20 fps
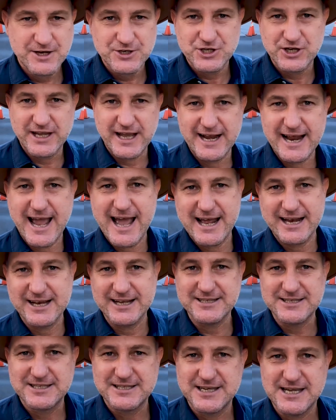to get out
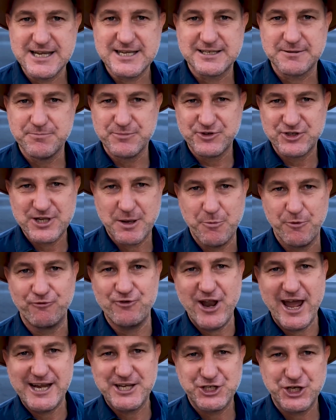and see some of
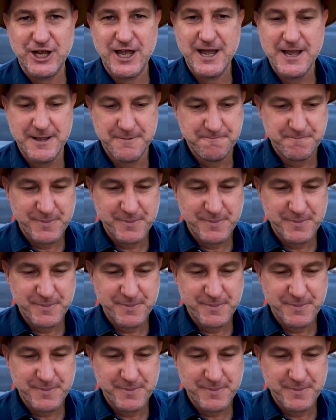nature